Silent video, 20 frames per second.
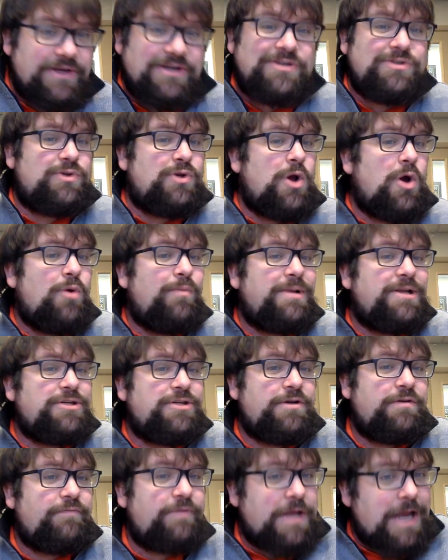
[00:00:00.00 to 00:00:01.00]
There's no
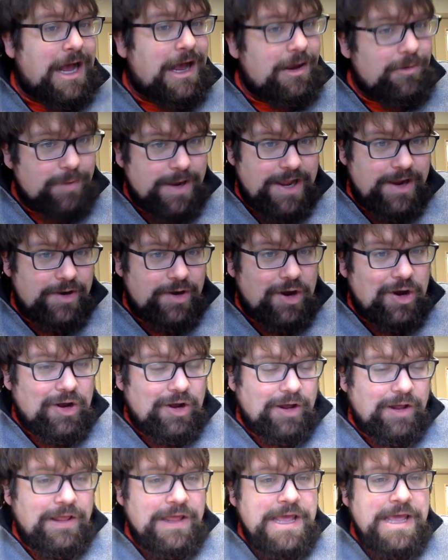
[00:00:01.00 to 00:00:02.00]
mention of Yahweh at
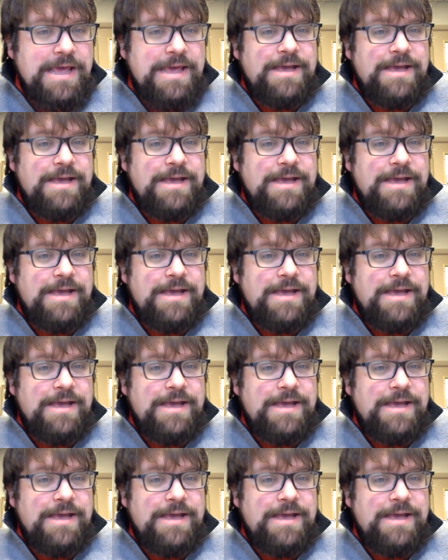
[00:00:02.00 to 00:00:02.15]
all.